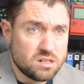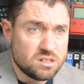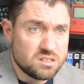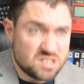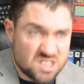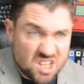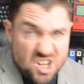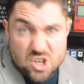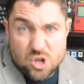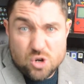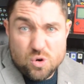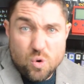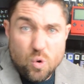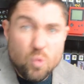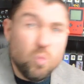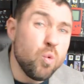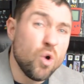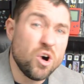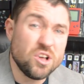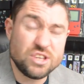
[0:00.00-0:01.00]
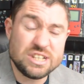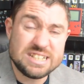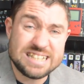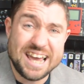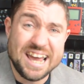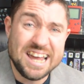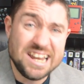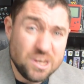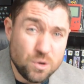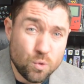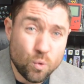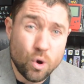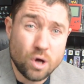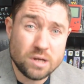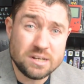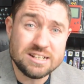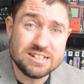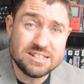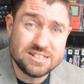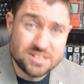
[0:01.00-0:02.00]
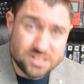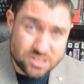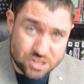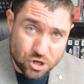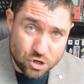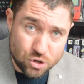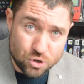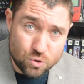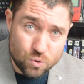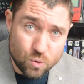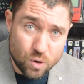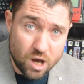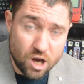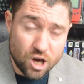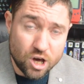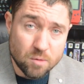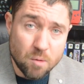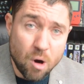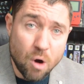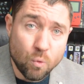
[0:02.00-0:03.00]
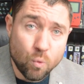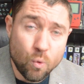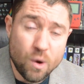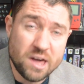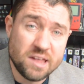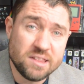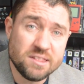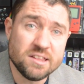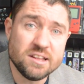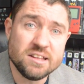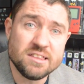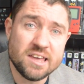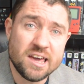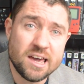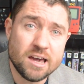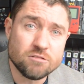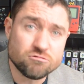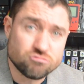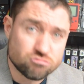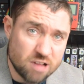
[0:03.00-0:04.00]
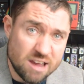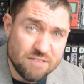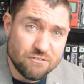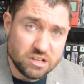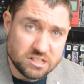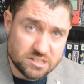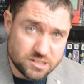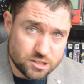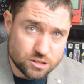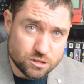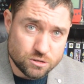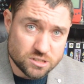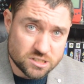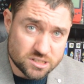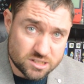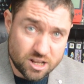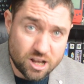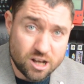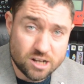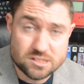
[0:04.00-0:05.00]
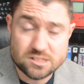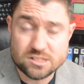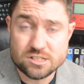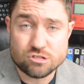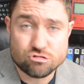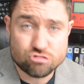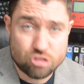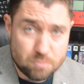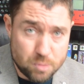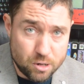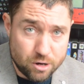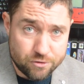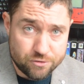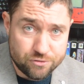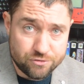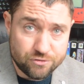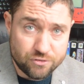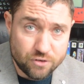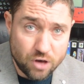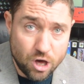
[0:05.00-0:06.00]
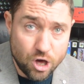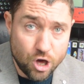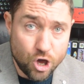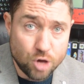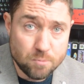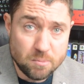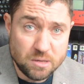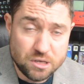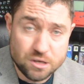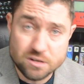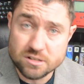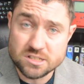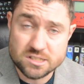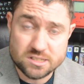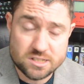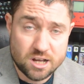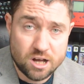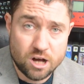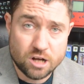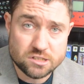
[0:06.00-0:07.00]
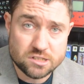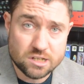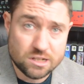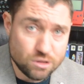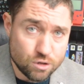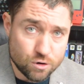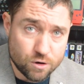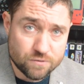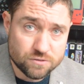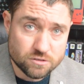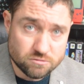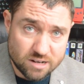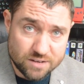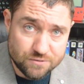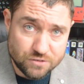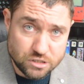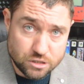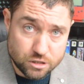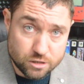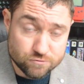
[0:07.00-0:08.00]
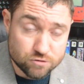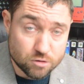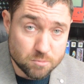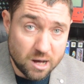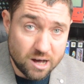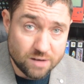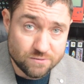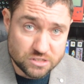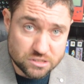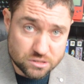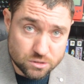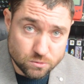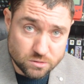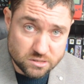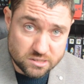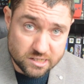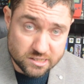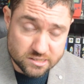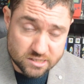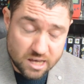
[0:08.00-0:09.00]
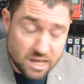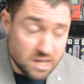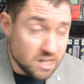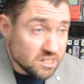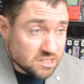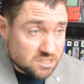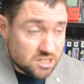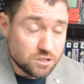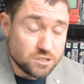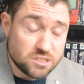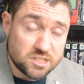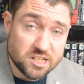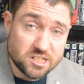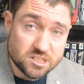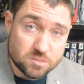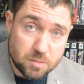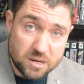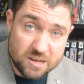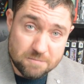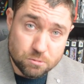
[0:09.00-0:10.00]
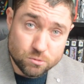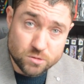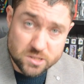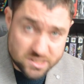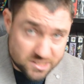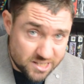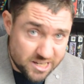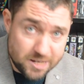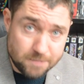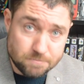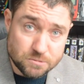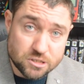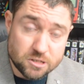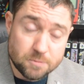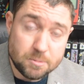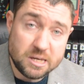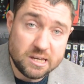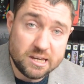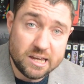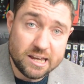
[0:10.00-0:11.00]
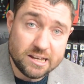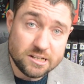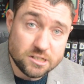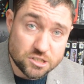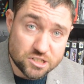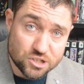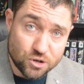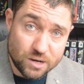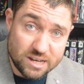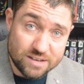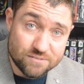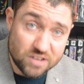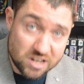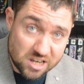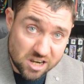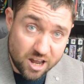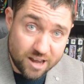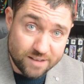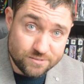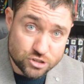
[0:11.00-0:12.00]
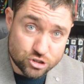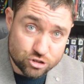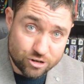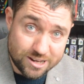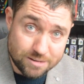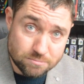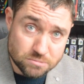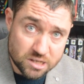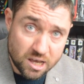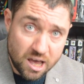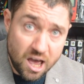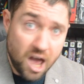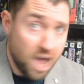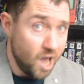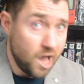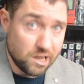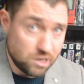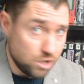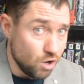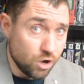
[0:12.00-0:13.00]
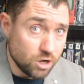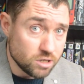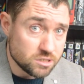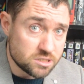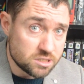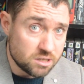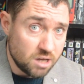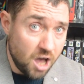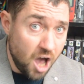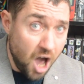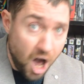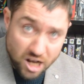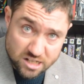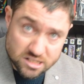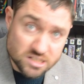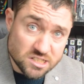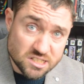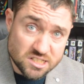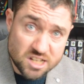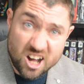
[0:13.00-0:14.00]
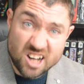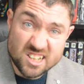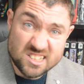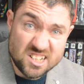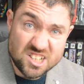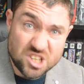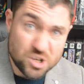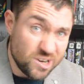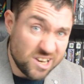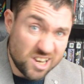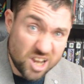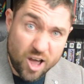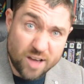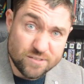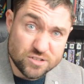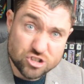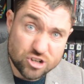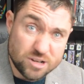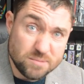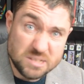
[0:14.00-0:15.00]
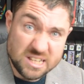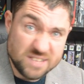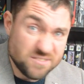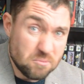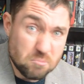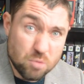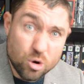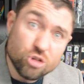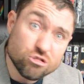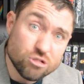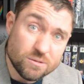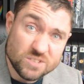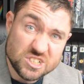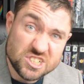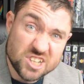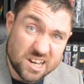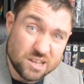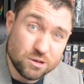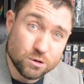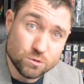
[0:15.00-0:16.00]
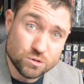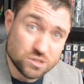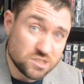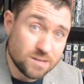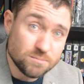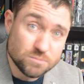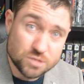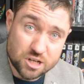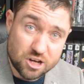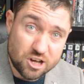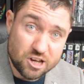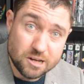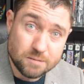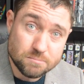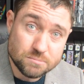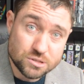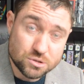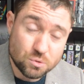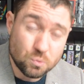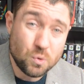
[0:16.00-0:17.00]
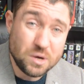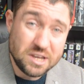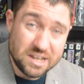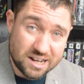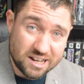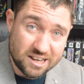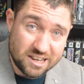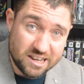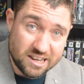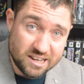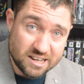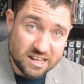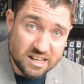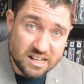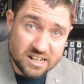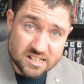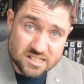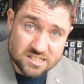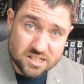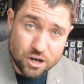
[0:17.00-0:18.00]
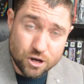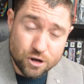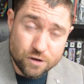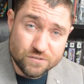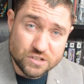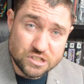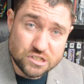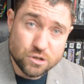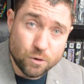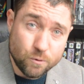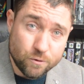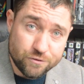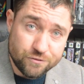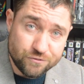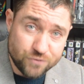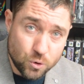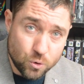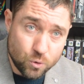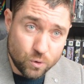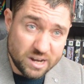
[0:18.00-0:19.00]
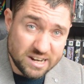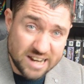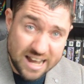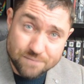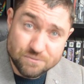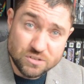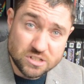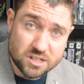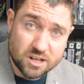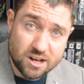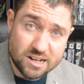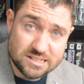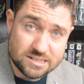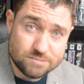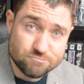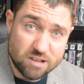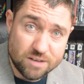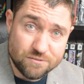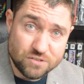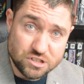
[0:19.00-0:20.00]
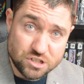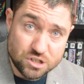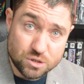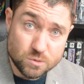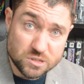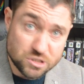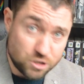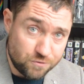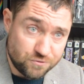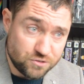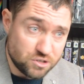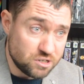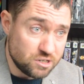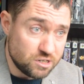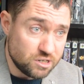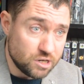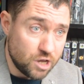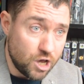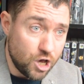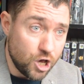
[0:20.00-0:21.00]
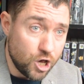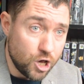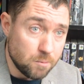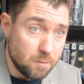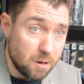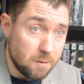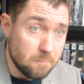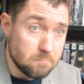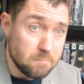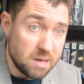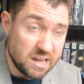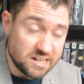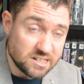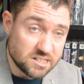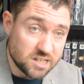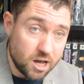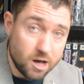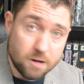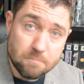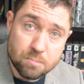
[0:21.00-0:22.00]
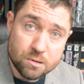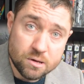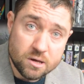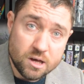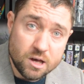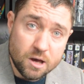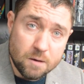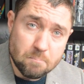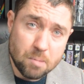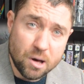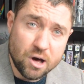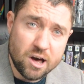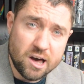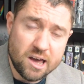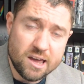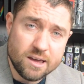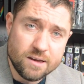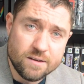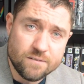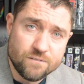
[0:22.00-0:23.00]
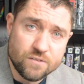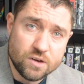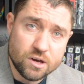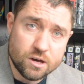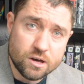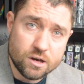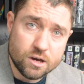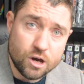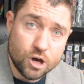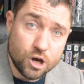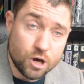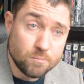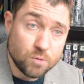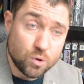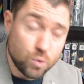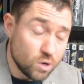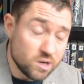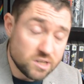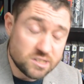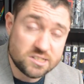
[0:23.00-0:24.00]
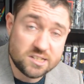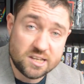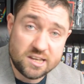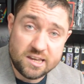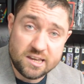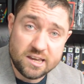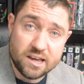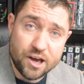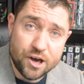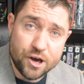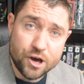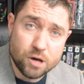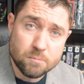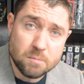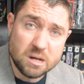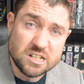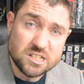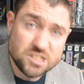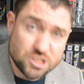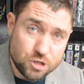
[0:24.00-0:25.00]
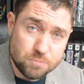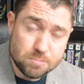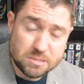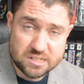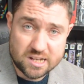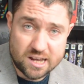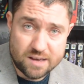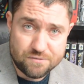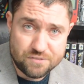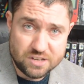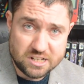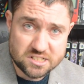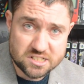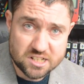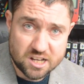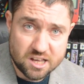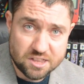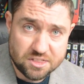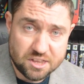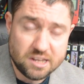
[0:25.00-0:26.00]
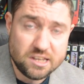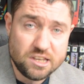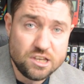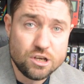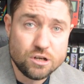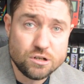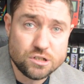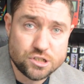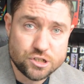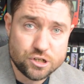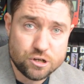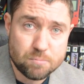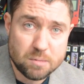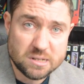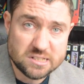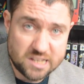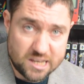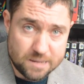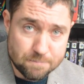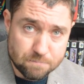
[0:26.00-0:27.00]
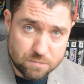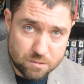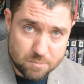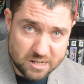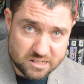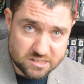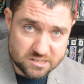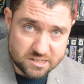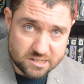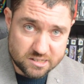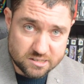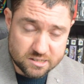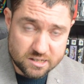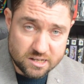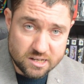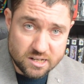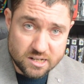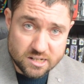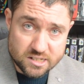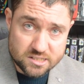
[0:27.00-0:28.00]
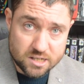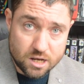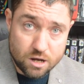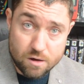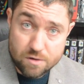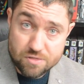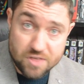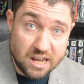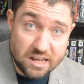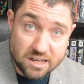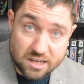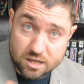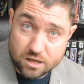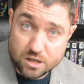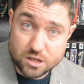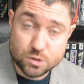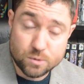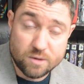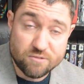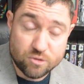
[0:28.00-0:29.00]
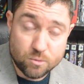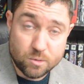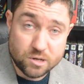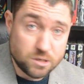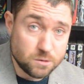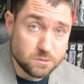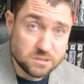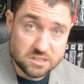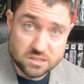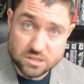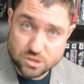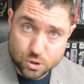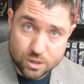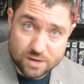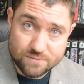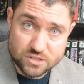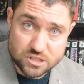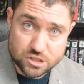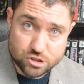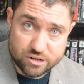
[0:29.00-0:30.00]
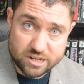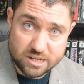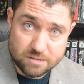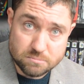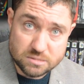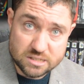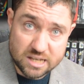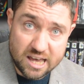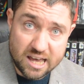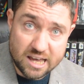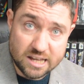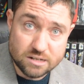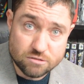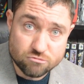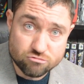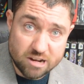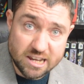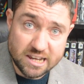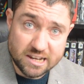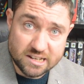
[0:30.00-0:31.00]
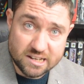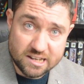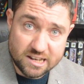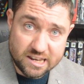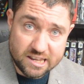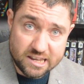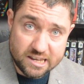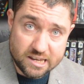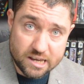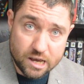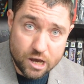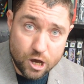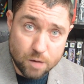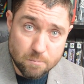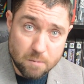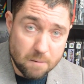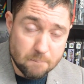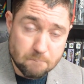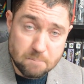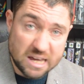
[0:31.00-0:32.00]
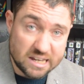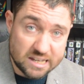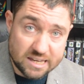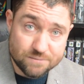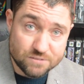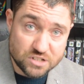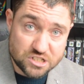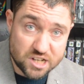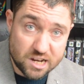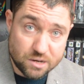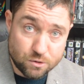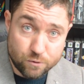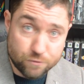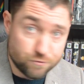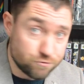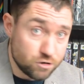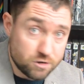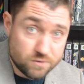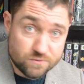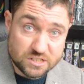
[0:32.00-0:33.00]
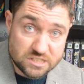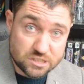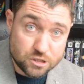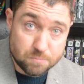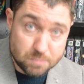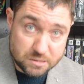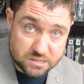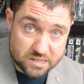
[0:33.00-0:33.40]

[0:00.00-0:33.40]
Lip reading: So what does anyone do when their revenue starts to drop off? You start to look for revenue from other sources. So since people seem to be enjoying the live streams a lot, I just started doing live streams even more on the channel, sometimes weekly. So the shortfall in advertising revenue was often made up by the quality super chat feature that YouTube has implemented. So thank you to everyone who is enjoying the streams and regularly backing the channel through the super